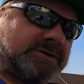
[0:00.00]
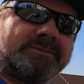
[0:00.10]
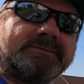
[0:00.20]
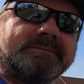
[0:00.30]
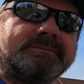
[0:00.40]
know
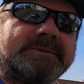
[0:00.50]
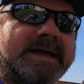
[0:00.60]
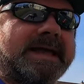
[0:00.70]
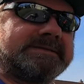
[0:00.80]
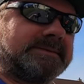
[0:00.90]

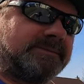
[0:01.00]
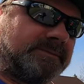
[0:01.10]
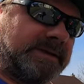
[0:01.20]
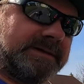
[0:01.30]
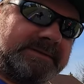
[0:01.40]
I asked him
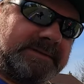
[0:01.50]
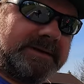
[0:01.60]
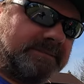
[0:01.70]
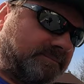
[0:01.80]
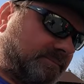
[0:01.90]
that
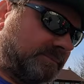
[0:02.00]
uh,